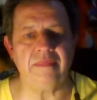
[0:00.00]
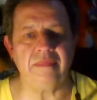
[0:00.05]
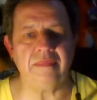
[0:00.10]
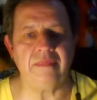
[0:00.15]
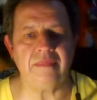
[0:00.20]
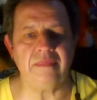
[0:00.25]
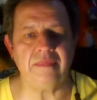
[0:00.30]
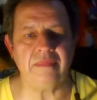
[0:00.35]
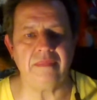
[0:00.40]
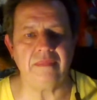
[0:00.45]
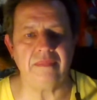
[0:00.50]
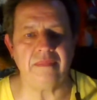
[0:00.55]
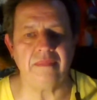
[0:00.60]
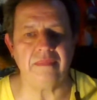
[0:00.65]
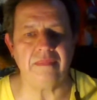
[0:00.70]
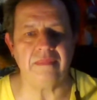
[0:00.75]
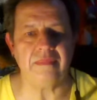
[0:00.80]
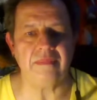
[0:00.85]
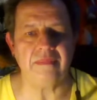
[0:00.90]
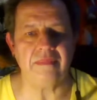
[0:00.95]

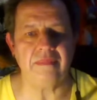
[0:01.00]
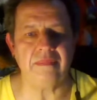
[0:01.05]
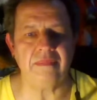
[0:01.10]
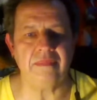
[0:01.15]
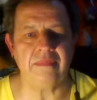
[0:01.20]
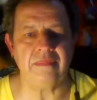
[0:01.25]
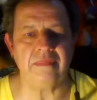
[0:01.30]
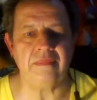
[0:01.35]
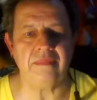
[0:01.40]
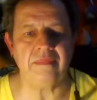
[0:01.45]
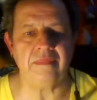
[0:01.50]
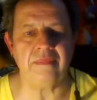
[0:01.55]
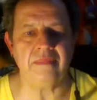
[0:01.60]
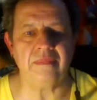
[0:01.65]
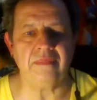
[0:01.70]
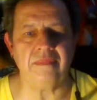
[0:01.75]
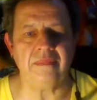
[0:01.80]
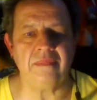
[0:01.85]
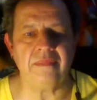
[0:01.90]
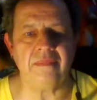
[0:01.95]

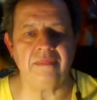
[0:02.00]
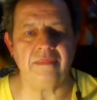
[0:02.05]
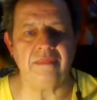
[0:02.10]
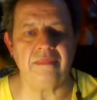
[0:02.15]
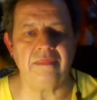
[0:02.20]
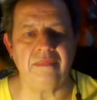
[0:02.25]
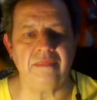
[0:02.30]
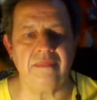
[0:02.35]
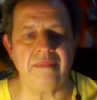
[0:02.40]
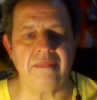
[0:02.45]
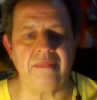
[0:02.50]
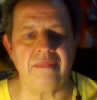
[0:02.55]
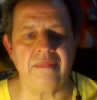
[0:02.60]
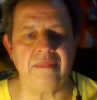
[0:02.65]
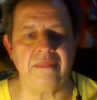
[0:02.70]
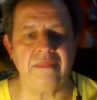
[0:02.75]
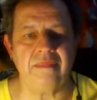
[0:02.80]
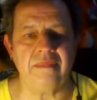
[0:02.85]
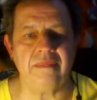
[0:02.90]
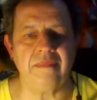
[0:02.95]

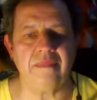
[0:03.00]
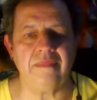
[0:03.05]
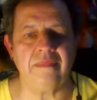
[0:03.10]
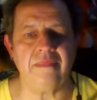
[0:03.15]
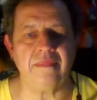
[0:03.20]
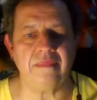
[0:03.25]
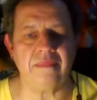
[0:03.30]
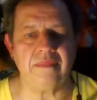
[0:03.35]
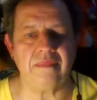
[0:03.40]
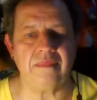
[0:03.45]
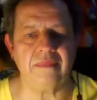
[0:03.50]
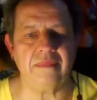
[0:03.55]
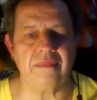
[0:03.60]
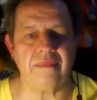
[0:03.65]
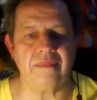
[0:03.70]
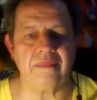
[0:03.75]
[no speech]